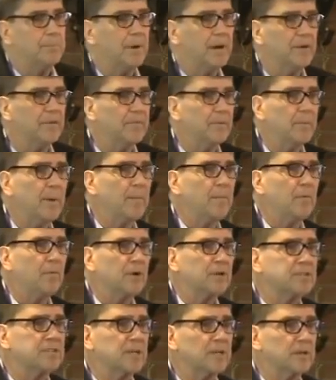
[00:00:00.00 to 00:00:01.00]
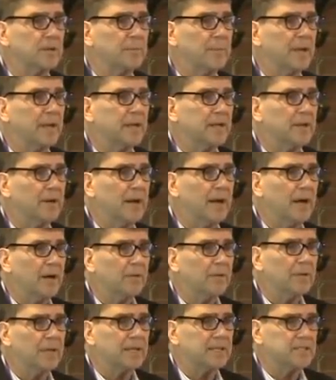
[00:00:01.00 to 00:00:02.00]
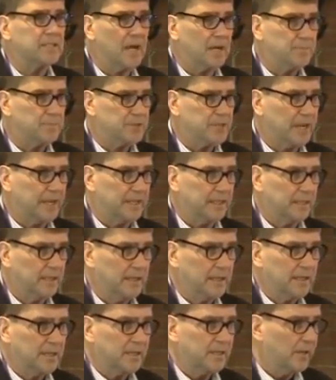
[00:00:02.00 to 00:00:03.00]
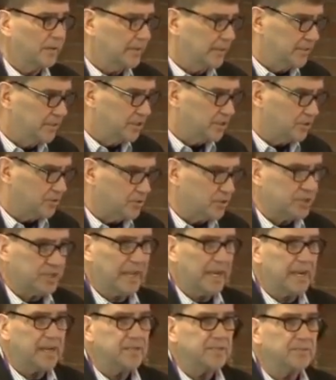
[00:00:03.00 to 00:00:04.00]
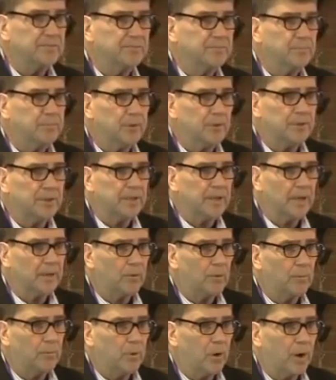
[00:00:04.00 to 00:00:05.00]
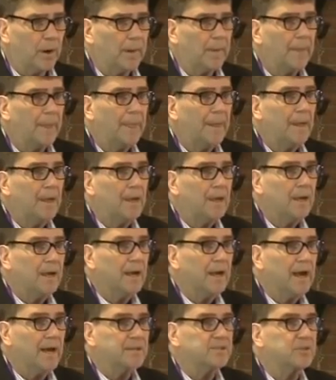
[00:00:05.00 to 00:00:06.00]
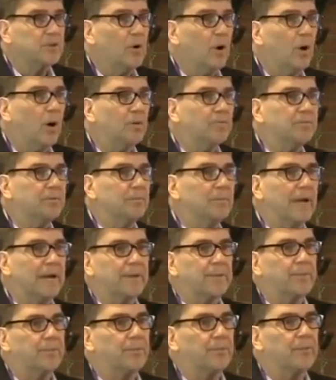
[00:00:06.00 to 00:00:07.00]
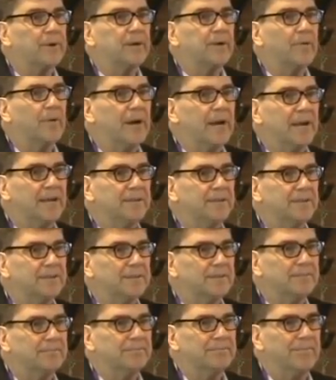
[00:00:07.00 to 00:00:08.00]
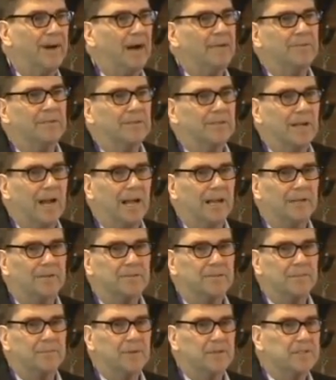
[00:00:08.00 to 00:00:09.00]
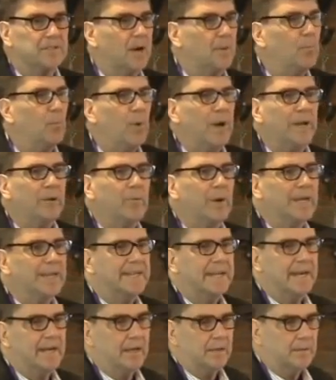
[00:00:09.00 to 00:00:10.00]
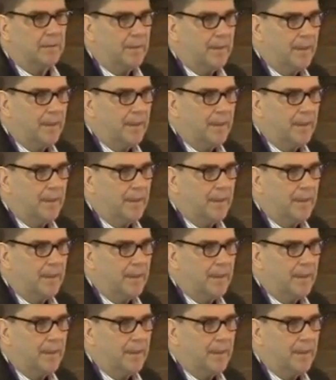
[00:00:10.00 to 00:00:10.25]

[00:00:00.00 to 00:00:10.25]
back remember when I was telling you about you know how like typesetting, you know, the initial stage of putting together a book, has gone from like three grand to five hundred dollars. I mean, it's come way way down.